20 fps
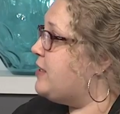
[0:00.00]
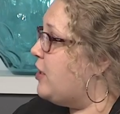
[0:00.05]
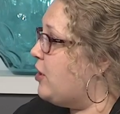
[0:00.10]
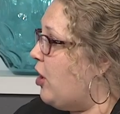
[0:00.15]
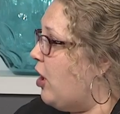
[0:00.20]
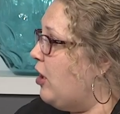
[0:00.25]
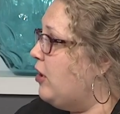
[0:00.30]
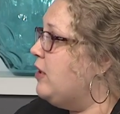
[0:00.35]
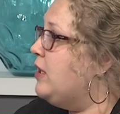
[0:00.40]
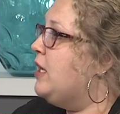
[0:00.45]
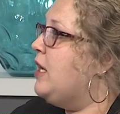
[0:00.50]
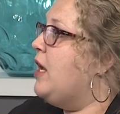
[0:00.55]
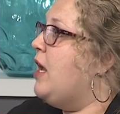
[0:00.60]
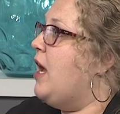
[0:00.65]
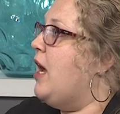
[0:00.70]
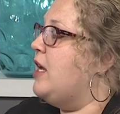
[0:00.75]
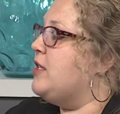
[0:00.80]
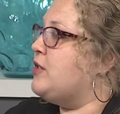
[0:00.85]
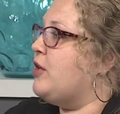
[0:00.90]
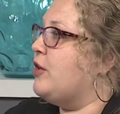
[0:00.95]
at all. Mm
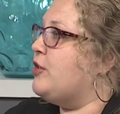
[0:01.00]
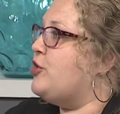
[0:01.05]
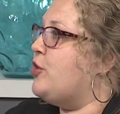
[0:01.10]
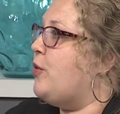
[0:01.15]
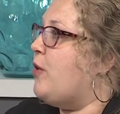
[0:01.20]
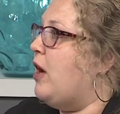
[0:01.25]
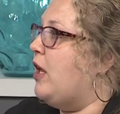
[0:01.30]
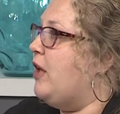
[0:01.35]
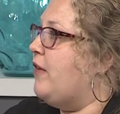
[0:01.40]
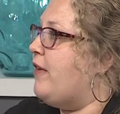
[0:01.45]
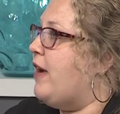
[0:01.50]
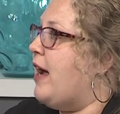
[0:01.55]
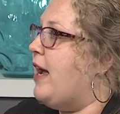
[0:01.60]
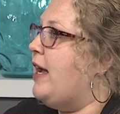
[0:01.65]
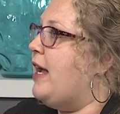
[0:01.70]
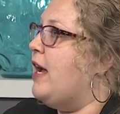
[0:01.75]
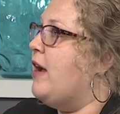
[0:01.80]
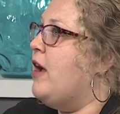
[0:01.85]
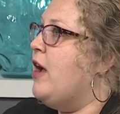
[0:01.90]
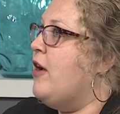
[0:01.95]
-hmm. As long as you
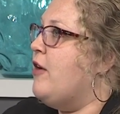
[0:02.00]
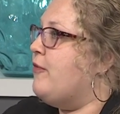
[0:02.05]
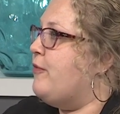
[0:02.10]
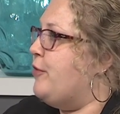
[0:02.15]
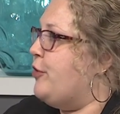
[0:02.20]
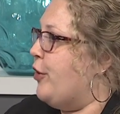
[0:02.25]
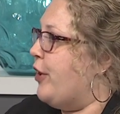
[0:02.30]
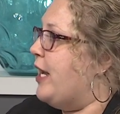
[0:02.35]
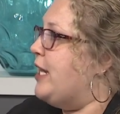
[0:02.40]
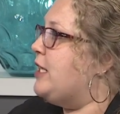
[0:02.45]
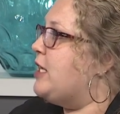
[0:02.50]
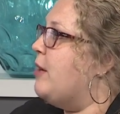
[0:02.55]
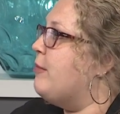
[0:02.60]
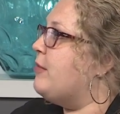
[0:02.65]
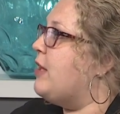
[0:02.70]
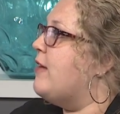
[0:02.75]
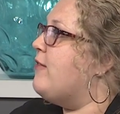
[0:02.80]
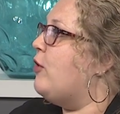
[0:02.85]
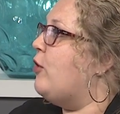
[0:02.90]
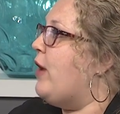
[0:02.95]
qualify your
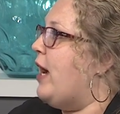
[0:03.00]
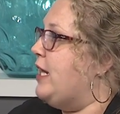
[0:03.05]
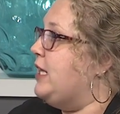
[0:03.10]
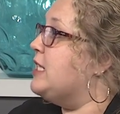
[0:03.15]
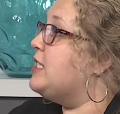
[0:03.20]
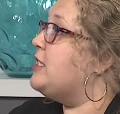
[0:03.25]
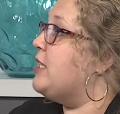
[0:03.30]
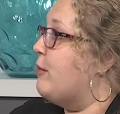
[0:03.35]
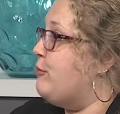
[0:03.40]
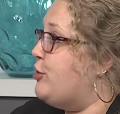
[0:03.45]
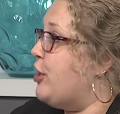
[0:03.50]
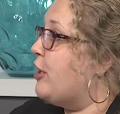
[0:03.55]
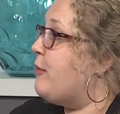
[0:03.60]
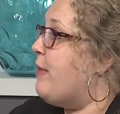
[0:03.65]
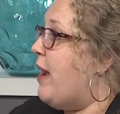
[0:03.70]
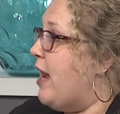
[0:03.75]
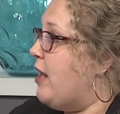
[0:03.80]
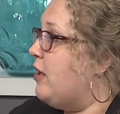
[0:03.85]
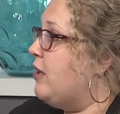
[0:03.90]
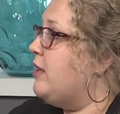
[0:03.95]
income level and the subject
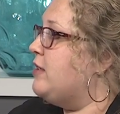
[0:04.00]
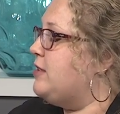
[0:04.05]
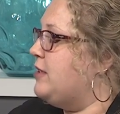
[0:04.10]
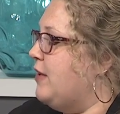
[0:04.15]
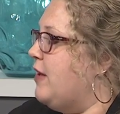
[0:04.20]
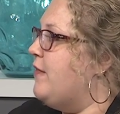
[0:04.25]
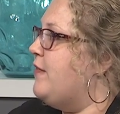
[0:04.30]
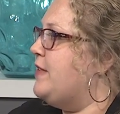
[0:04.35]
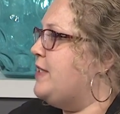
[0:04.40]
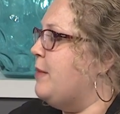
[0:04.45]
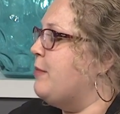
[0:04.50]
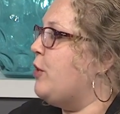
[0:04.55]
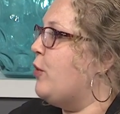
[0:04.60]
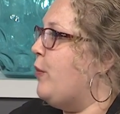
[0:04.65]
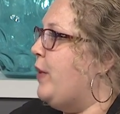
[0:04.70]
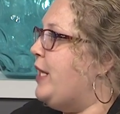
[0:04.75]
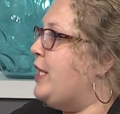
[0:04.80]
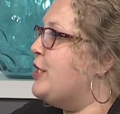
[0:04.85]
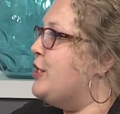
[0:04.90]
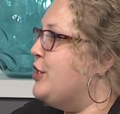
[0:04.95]
matter is something
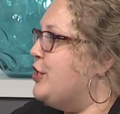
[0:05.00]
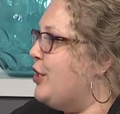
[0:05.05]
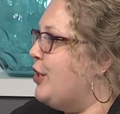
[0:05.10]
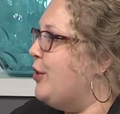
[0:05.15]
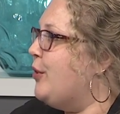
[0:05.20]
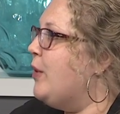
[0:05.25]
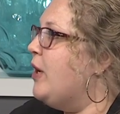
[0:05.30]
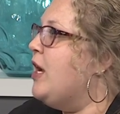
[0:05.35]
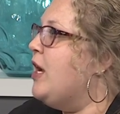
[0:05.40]
we can do,